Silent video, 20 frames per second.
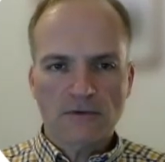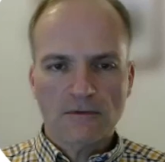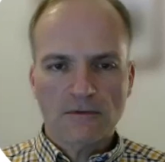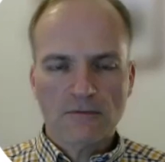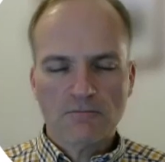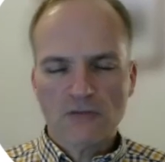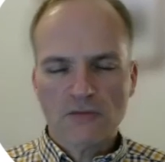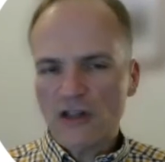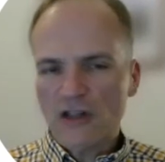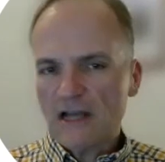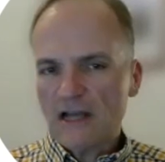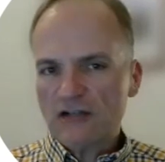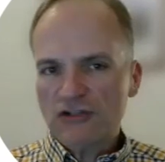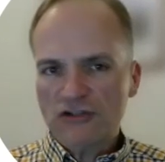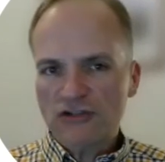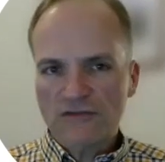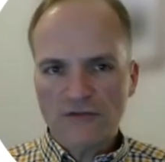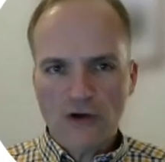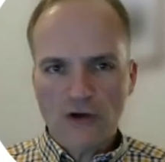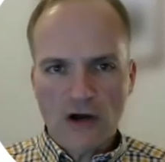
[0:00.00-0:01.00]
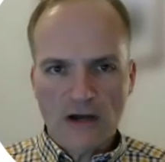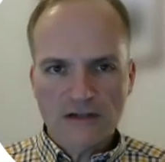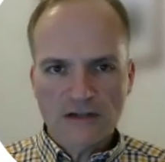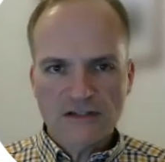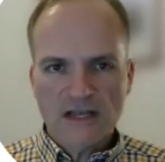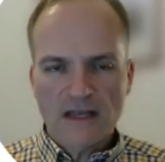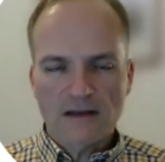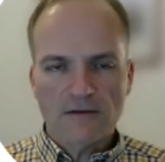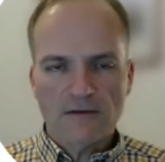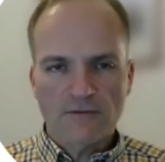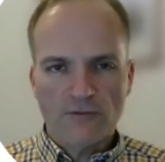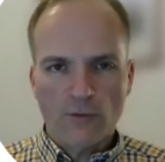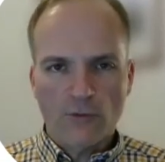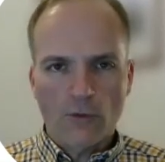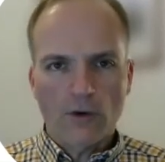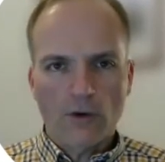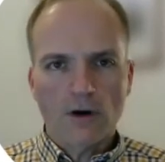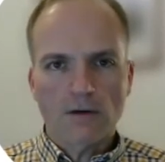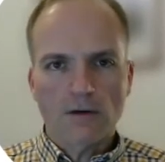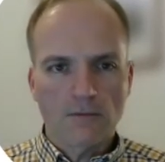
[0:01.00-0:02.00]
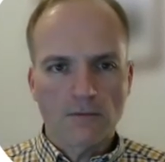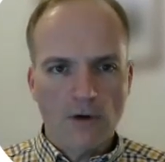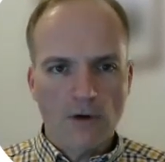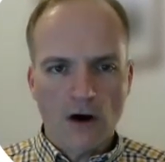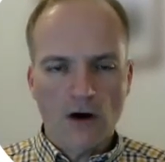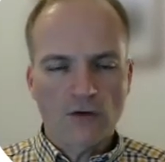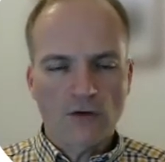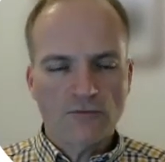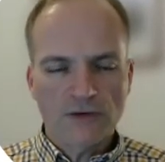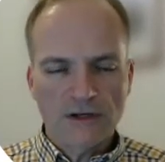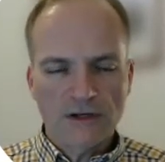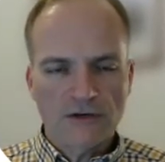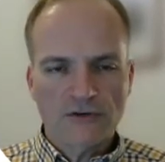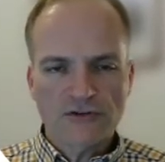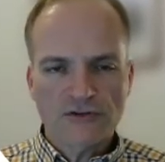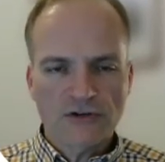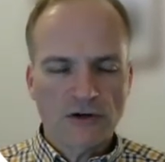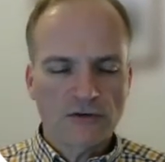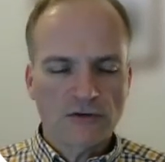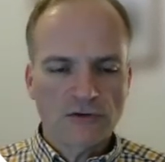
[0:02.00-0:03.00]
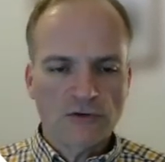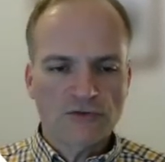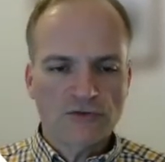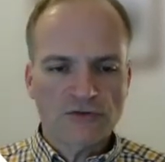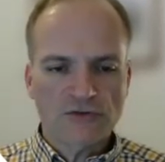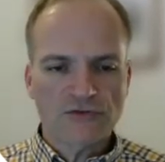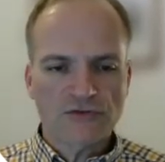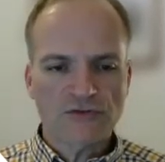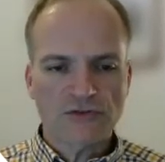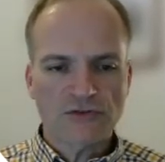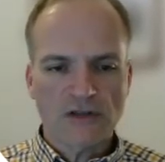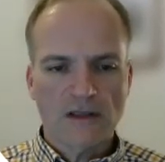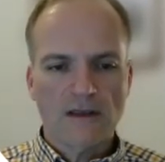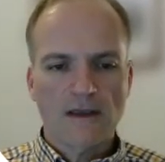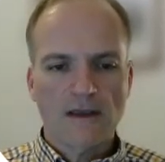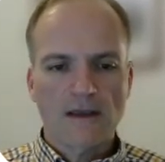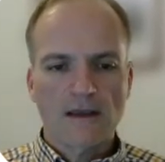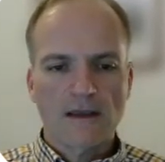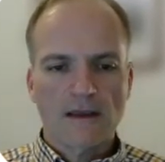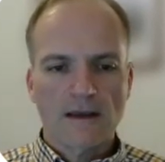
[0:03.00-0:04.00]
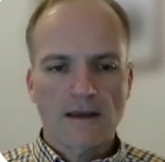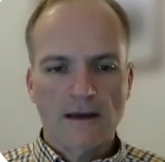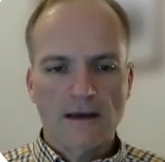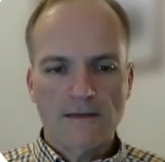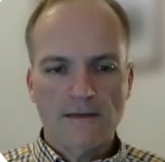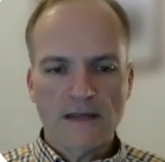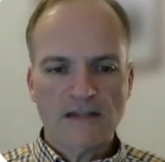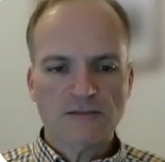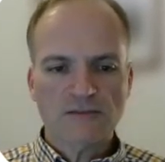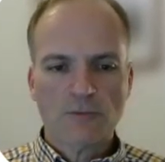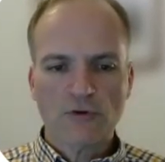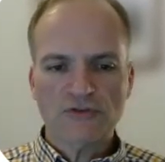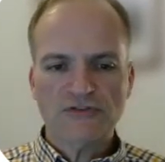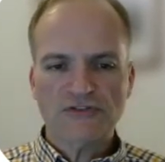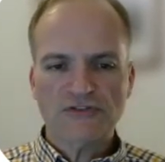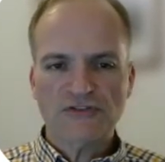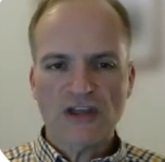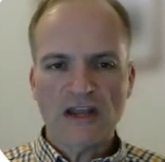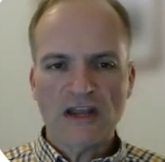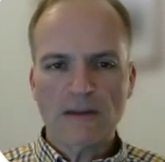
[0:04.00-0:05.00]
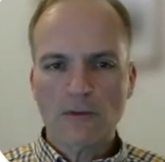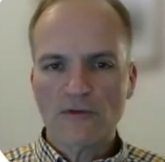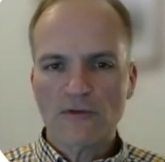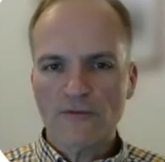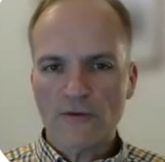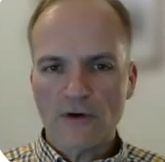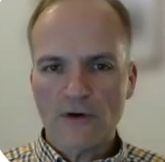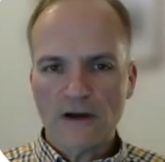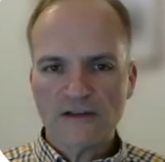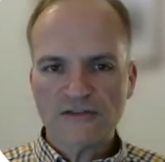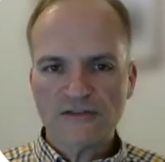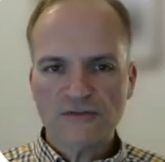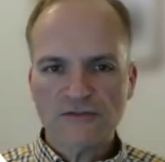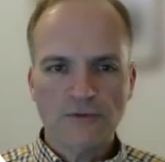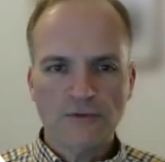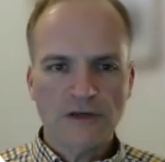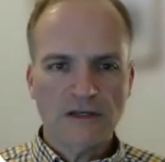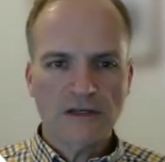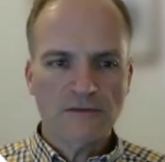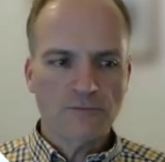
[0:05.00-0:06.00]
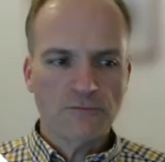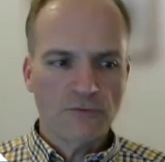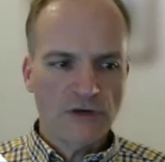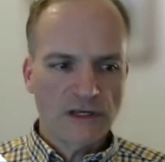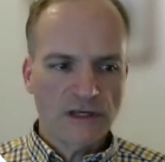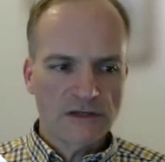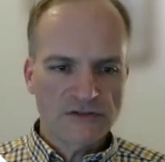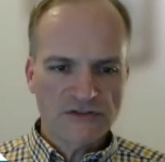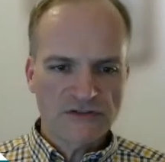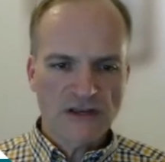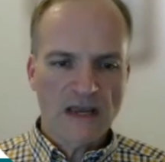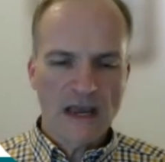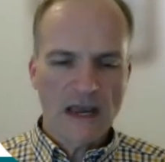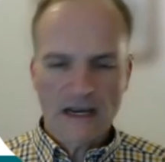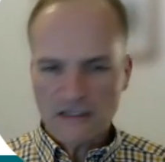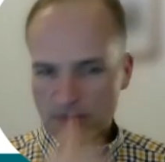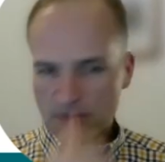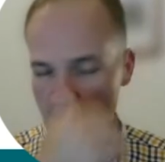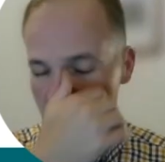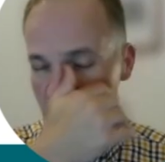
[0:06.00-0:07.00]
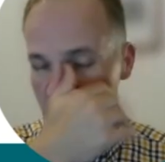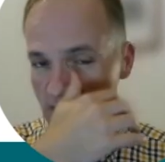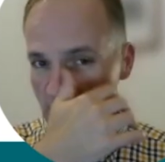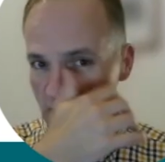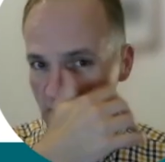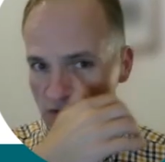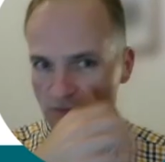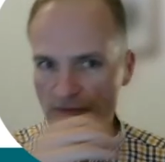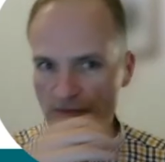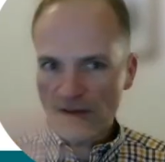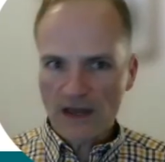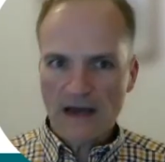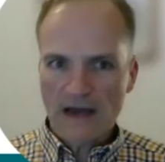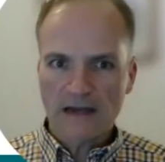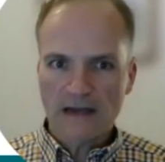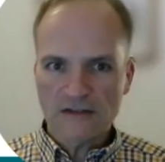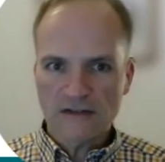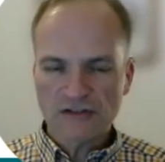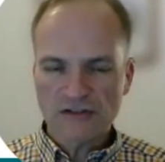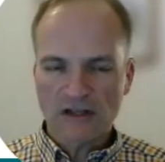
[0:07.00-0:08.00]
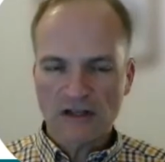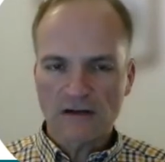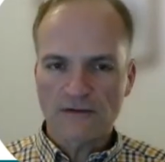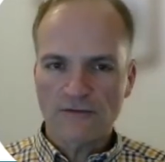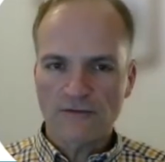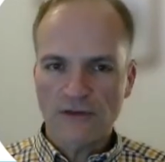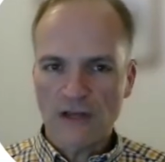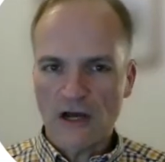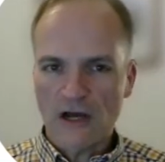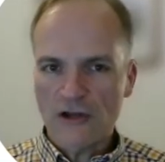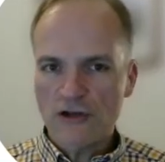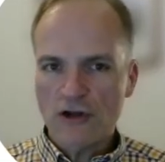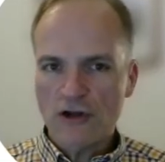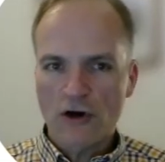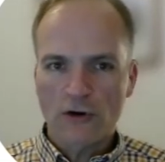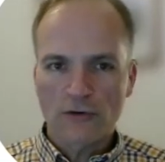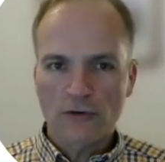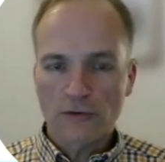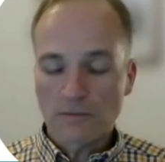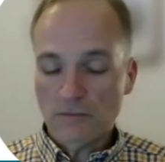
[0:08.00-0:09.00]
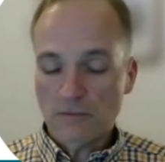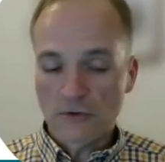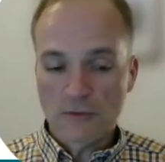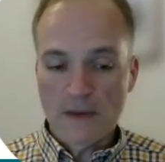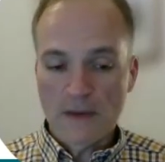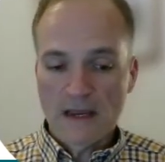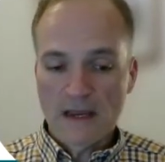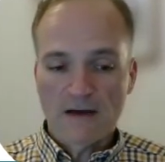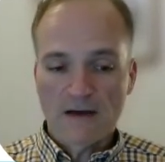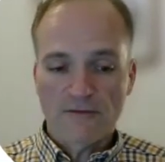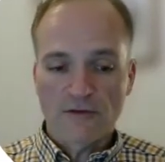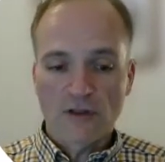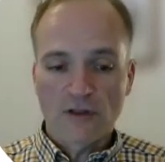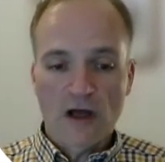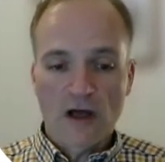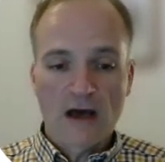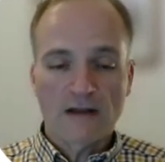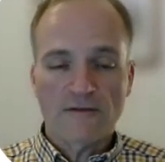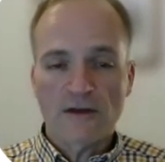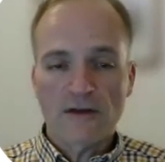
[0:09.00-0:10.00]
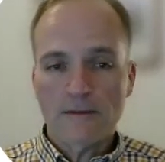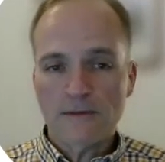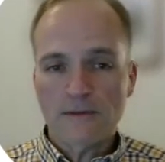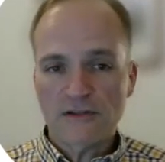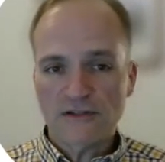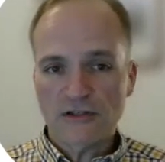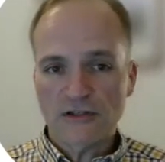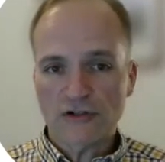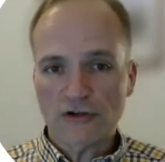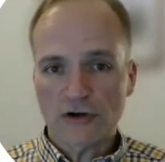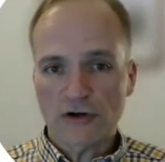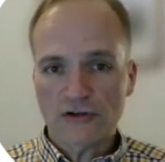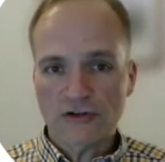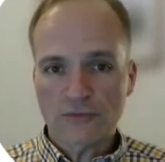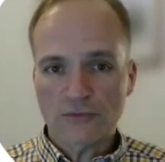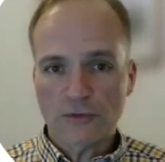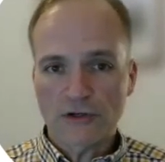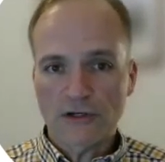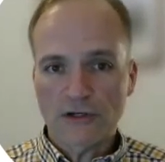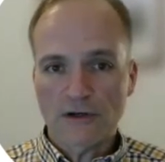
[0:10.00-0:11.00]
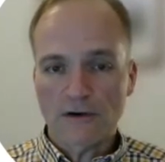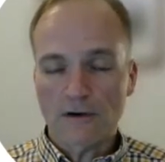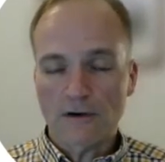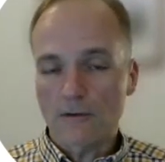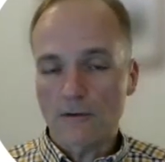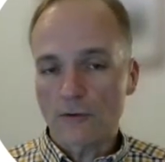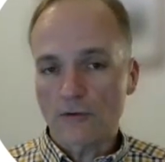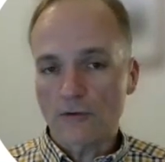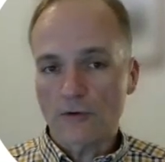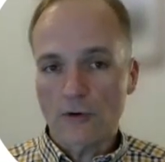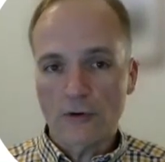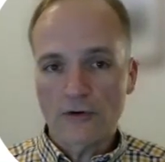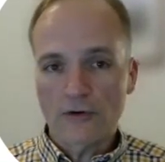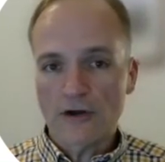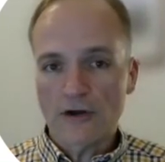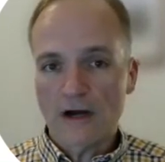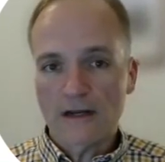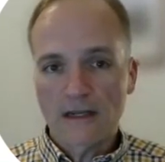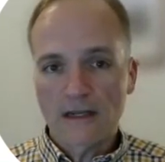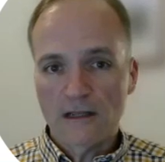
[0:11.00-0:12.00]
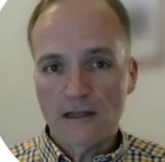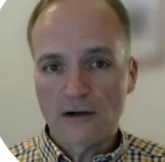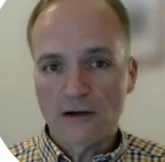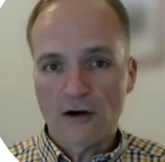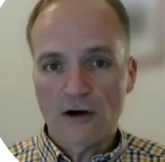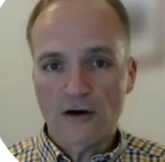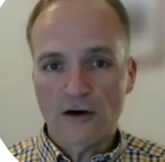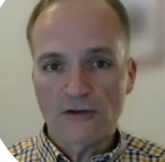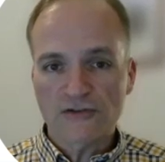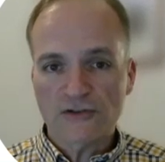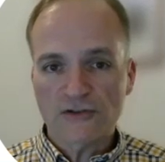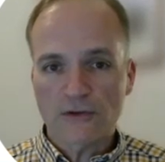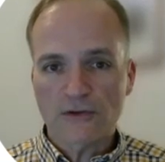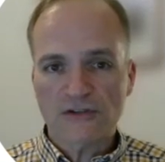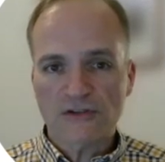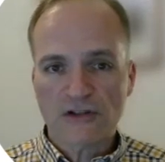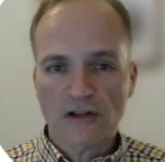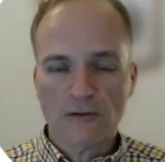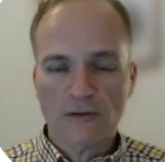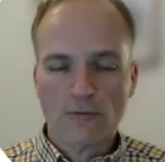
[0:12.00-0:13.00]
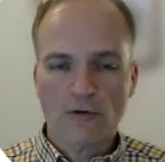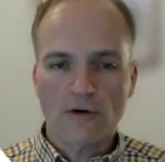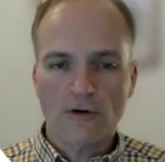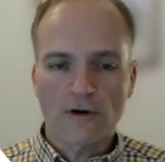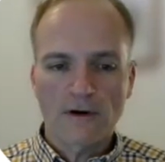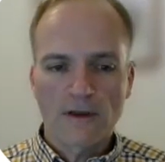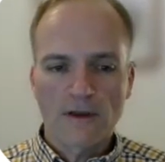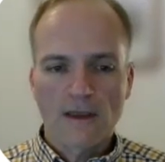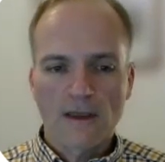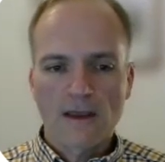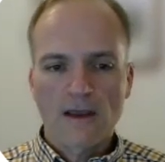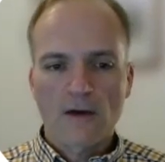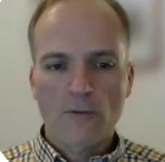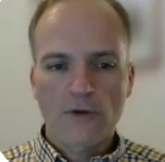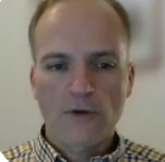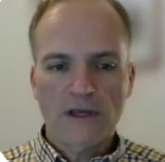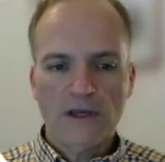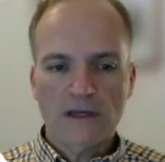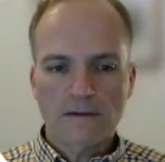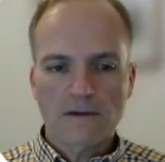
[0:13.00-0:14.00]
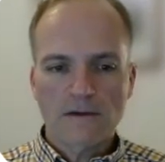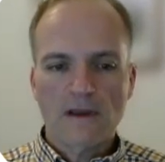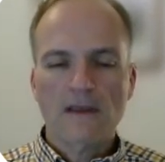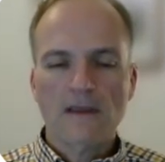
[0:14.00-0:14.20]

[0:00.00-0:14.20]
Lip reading: collections of content for all readers and all users. And that's more sustainable for us. We can say X amount of dollars for that, instead of the unknown. You may have a lot of APC charges one year or not any at all. So it's a little more, we can